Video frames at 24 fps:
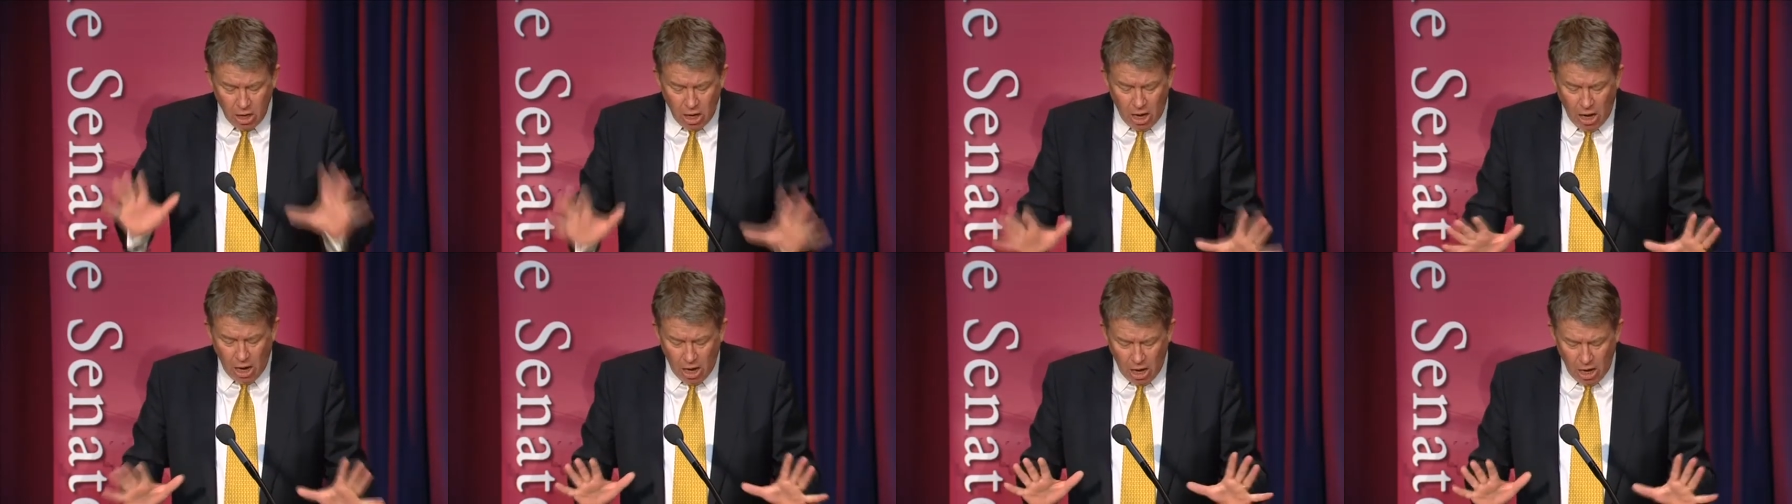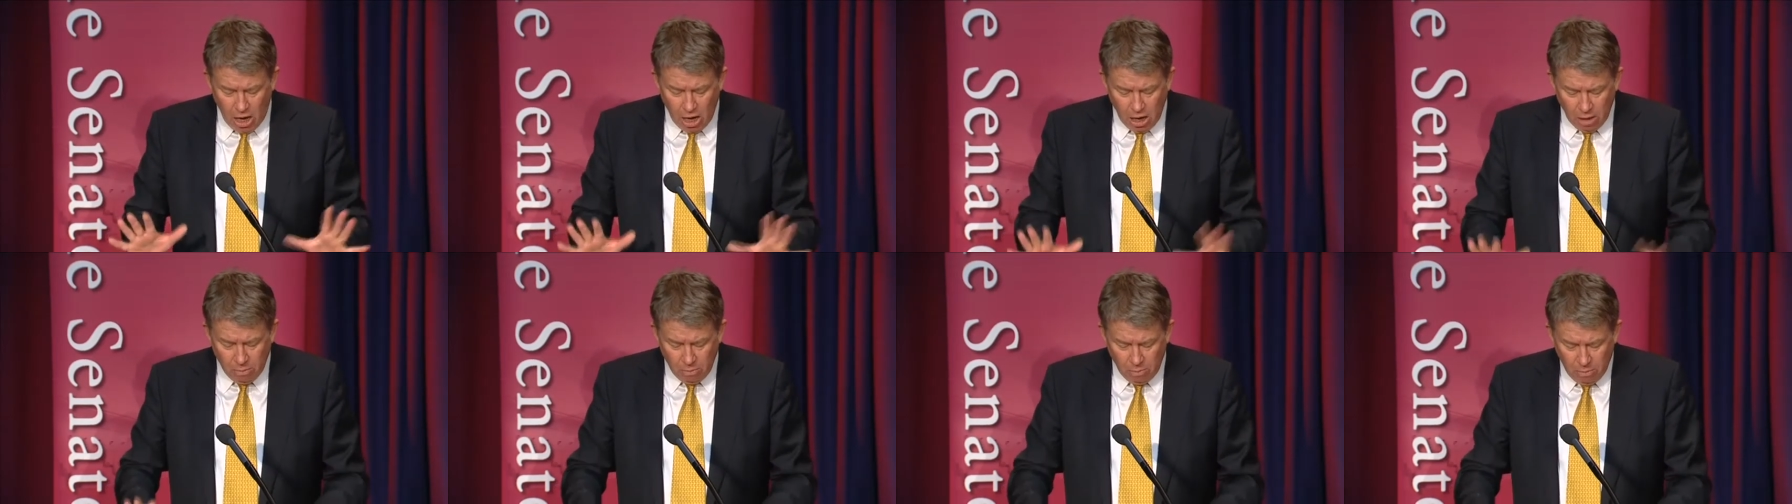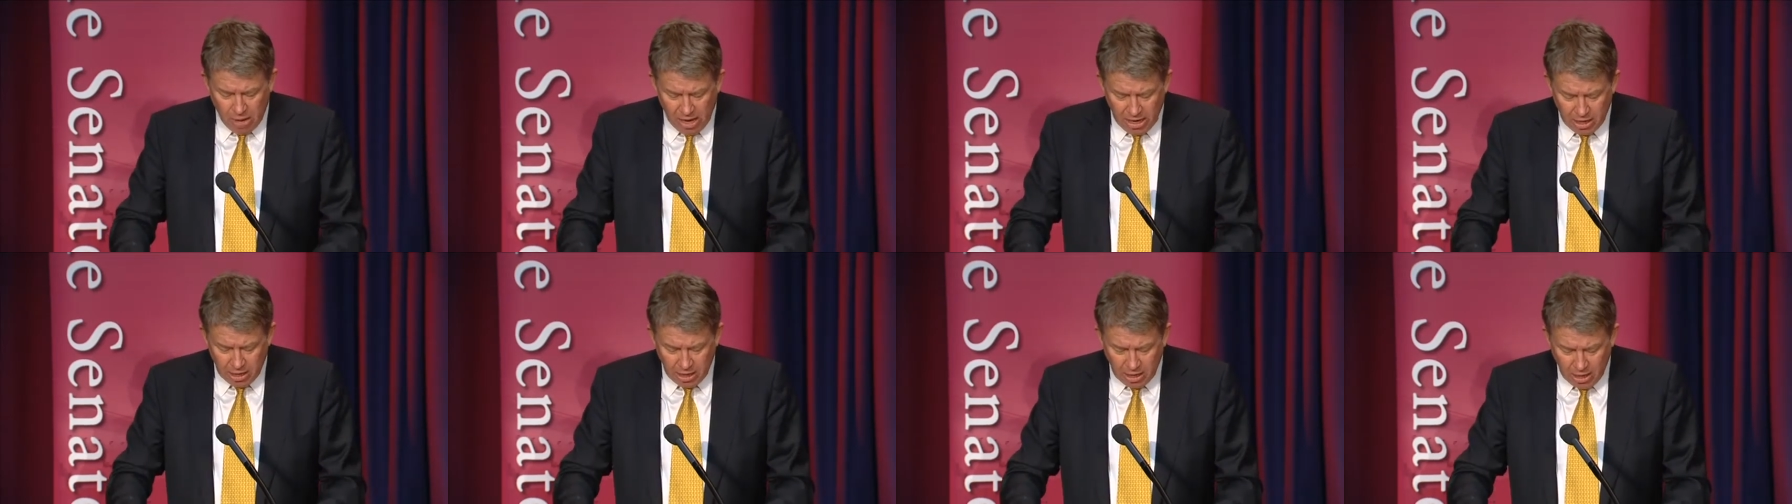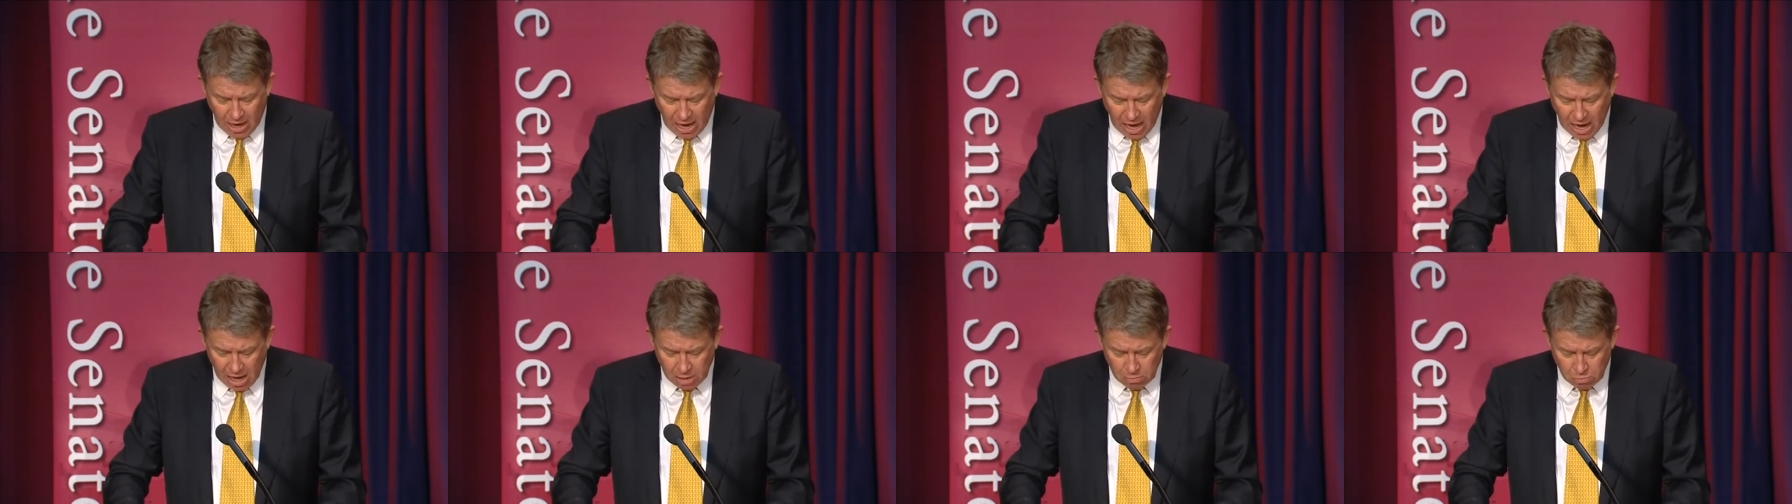uh, make
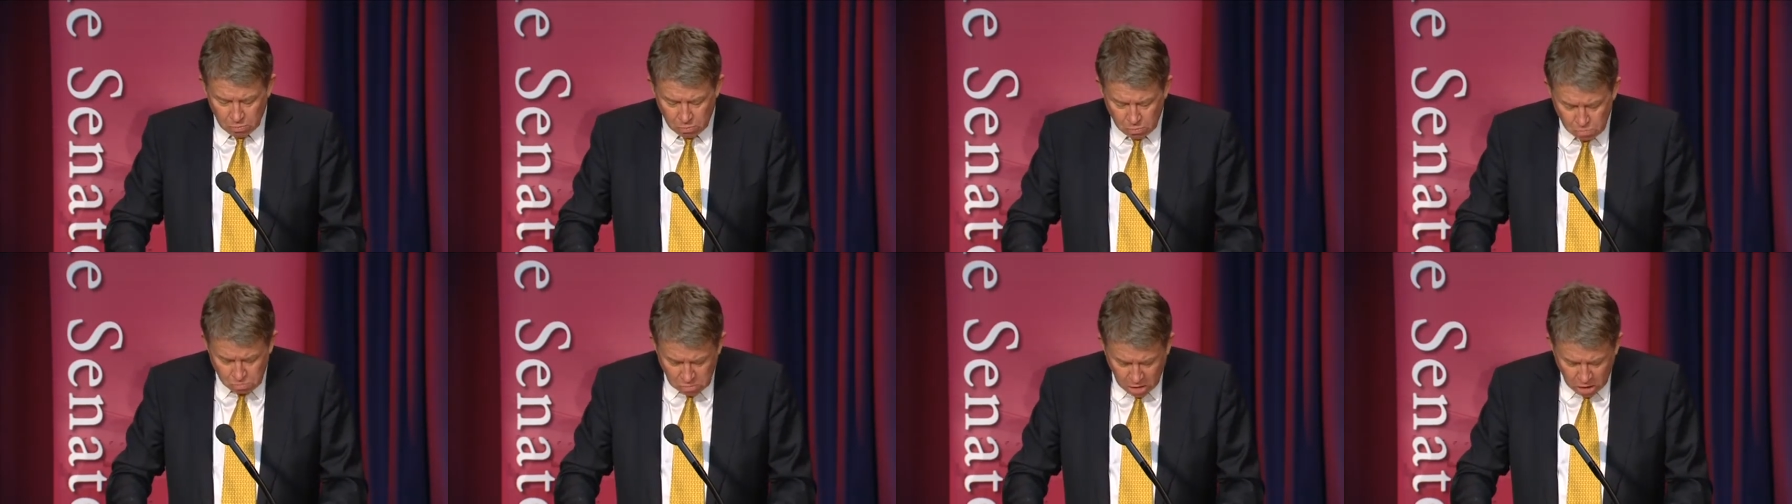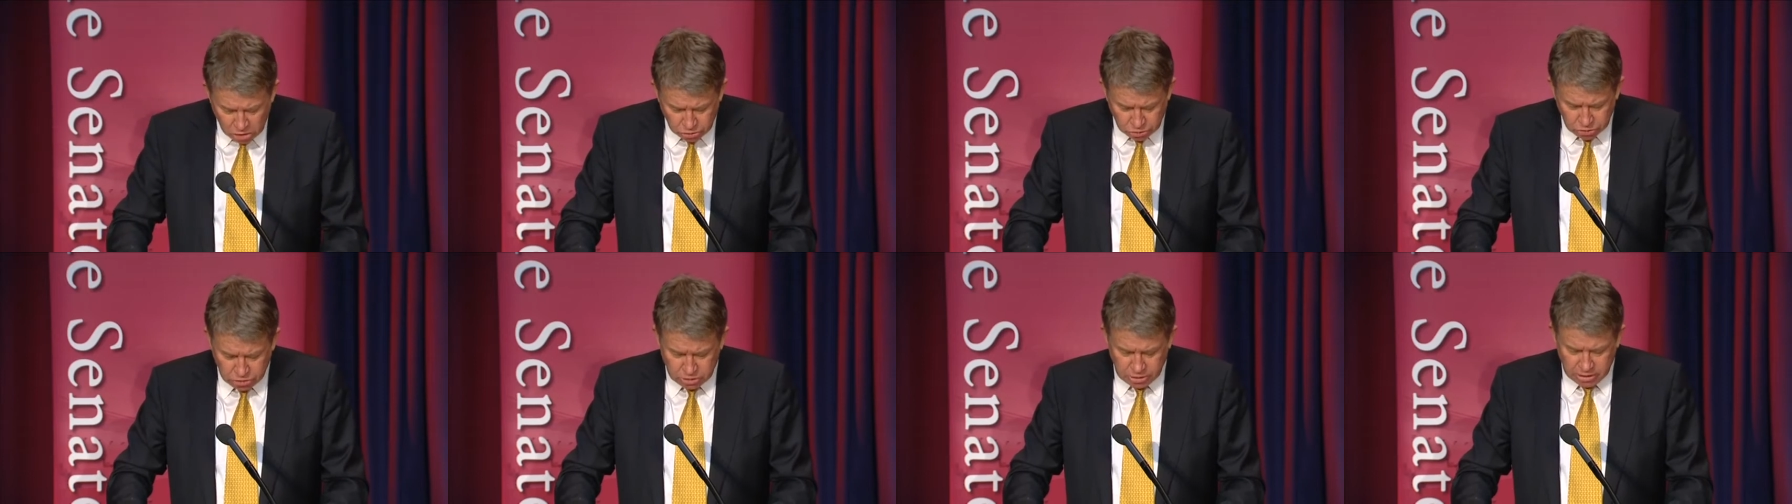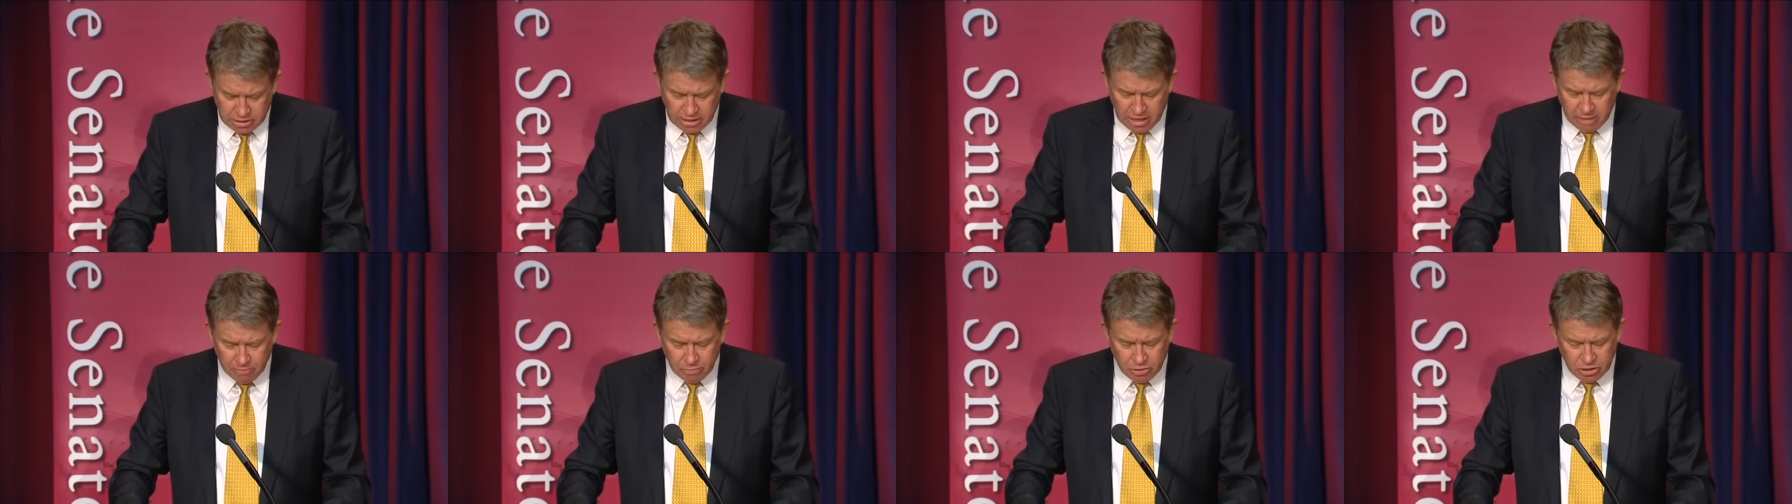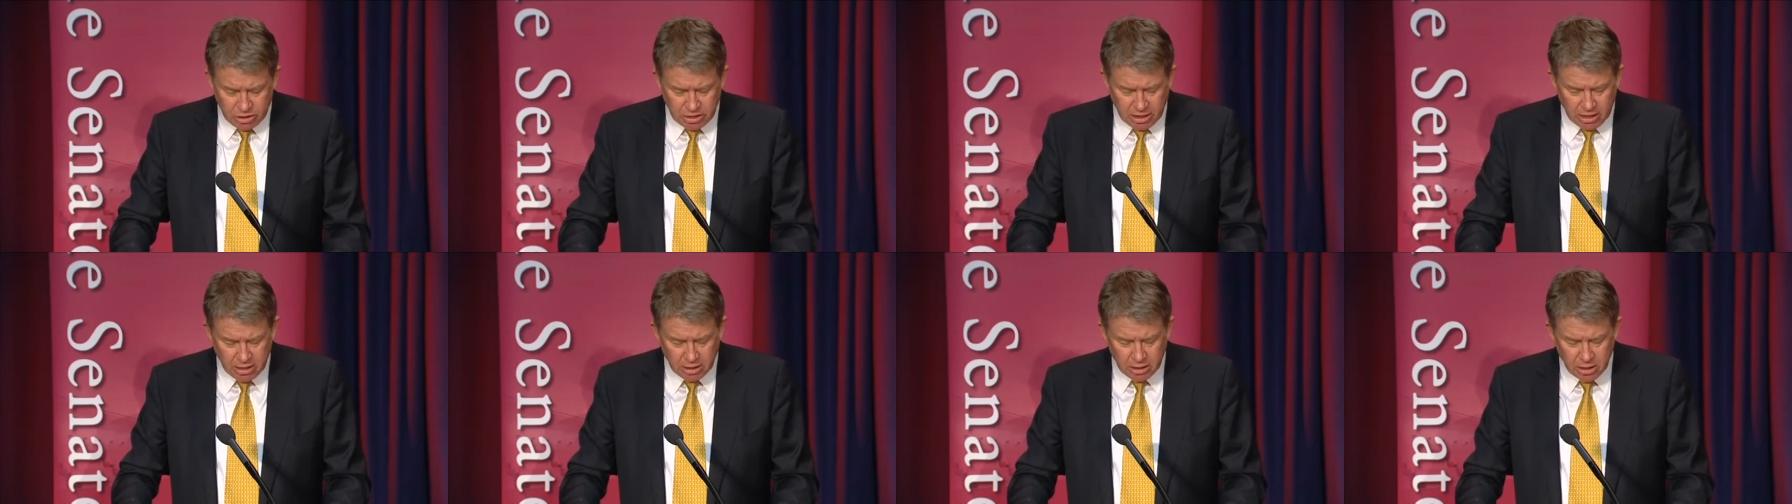at most a
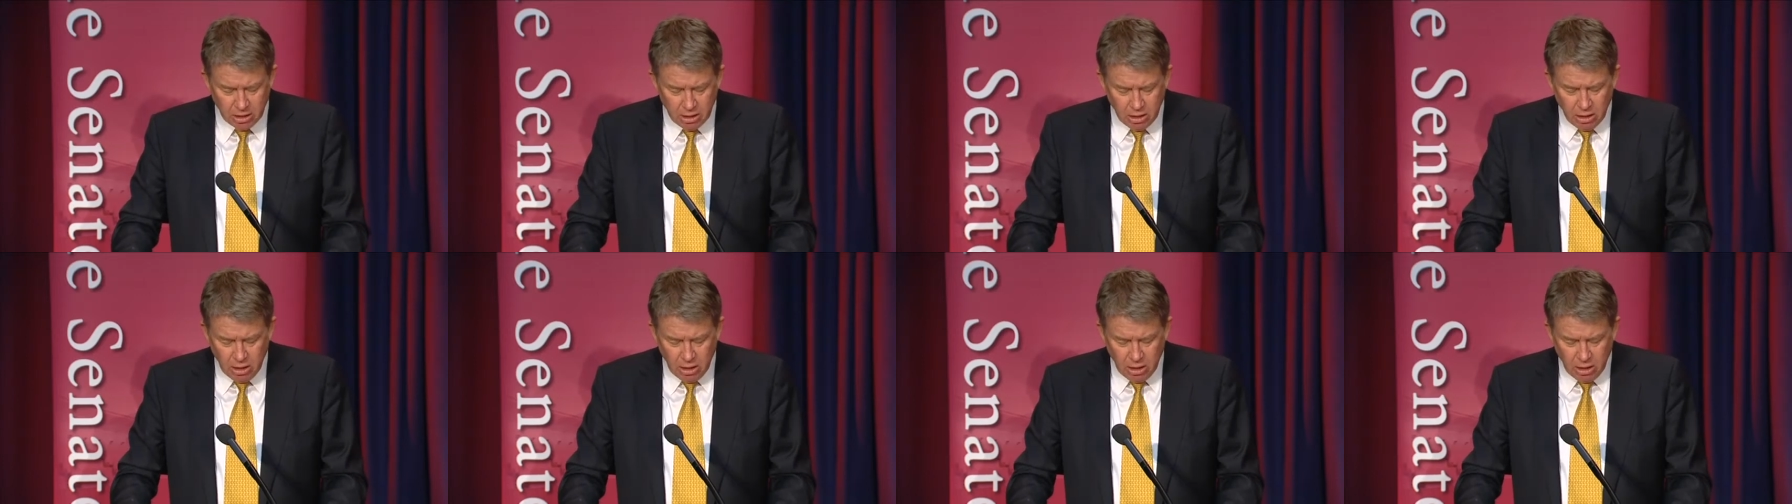10%